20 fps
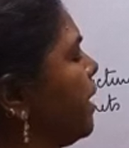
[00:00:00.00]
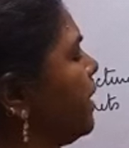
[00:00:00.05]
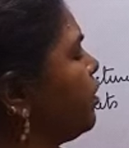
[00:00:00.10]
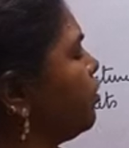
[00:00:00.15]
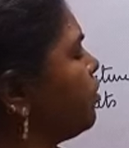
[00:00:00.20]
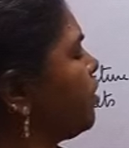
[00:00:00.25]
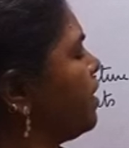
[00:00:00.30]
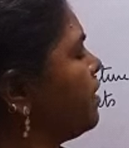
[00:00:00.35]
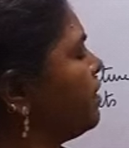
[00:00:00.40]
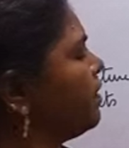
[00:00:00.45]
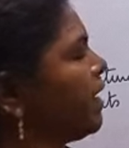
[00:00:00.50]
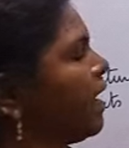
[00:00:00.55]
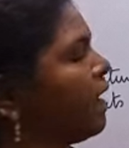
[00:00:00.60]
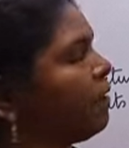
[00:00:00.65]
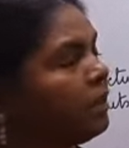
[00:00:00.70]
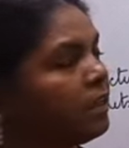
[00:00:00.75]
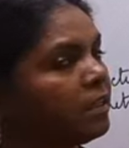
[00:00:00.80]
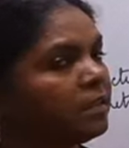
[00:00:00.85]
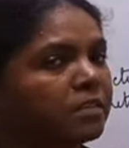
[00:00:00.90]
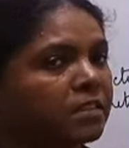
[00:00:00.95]
mitochondria
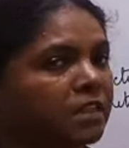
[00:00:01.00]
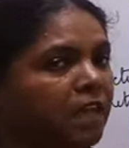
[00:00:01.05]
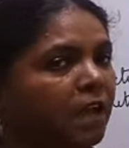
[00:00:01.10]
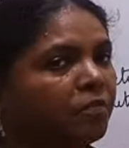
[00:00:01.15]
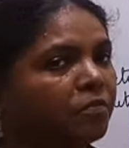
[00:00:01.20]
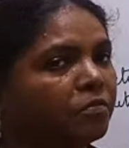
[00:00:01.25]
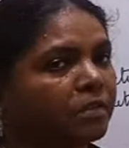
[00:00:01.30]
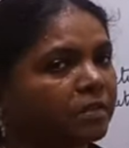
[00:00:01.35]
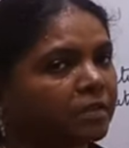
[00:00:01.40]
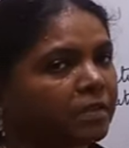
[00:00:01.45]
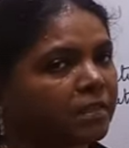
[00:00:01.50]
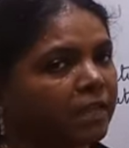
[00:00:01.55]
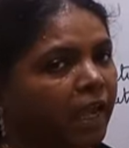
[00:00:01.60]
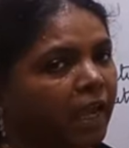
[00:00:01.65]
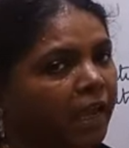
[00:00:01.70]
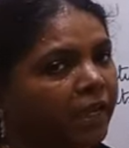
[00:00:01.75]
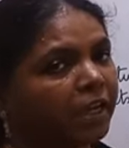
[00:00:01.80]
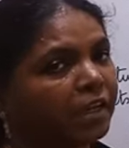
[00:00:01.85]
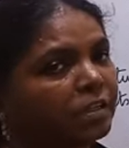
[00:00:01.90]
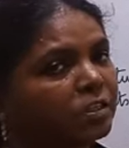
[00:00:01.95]
which gives
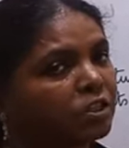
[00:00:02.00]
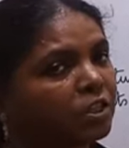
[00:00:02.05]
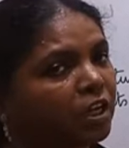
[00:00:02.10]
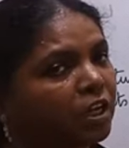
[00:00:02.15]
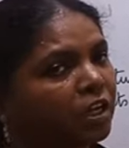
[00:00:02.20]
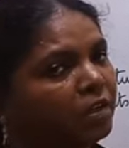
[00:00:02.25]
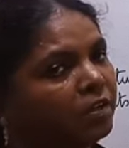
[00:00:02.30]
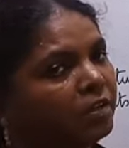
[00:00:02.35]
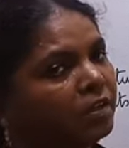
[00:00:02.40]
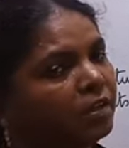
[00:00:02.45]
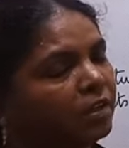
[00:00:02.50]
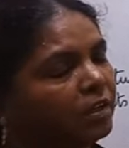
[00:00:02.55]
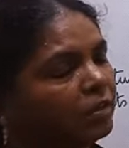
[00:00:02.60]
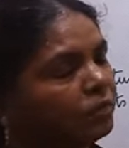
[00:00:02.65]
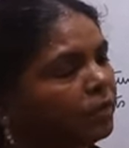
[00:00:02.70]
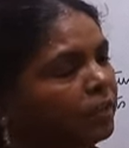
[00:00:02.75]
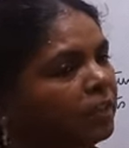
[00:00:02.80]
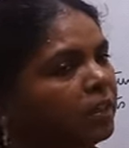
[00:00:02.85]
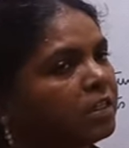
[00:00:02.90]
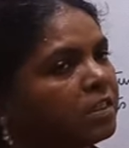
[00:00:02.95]
energy
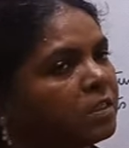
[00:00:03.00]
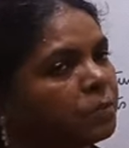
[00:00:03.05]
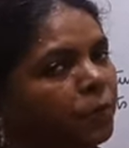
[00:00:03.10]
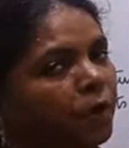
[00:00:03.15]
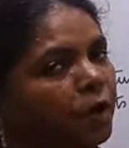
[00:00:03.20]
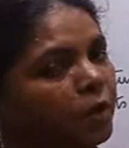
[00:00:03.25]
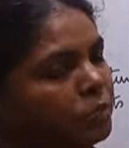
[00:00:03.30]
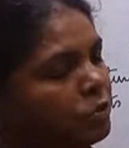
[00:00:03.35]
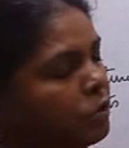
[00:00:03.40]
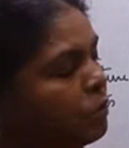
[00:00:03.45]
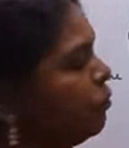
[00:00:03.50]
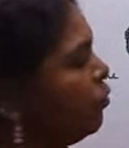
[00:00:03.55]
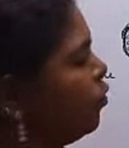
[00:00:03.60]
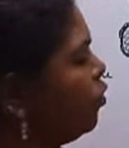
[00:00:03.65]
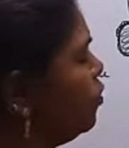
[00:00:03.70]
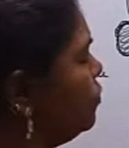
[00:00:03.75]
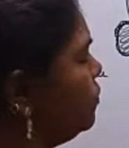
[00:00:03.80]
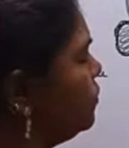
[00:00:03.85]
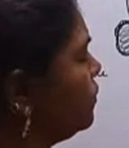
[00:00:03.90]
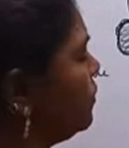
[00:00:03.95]
for the sperm to
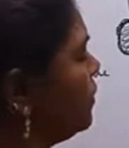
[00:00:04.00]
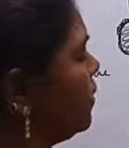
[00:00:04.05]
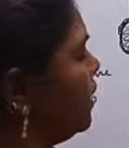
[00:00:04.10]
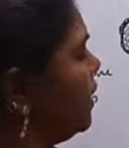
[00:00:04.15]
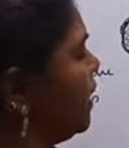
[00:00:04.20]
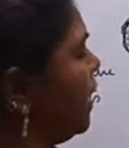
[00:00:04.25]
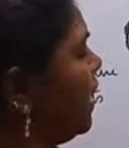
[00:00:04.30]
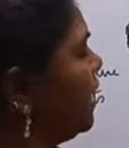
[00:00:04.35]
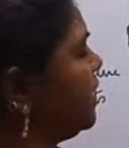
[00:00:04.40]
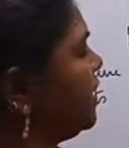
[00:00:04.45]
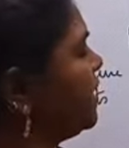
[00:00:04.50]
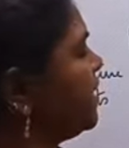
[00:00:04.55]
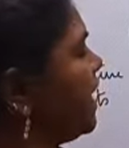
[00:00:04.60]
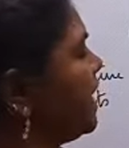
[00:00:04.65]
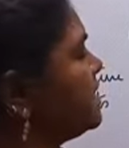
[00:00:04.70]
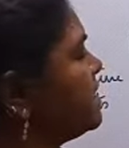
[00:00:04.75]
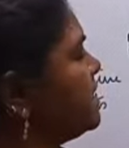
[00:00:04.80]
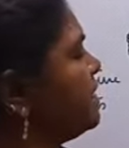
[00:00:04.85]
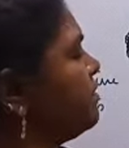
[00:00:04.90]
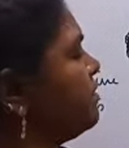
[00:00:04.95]
move, and it has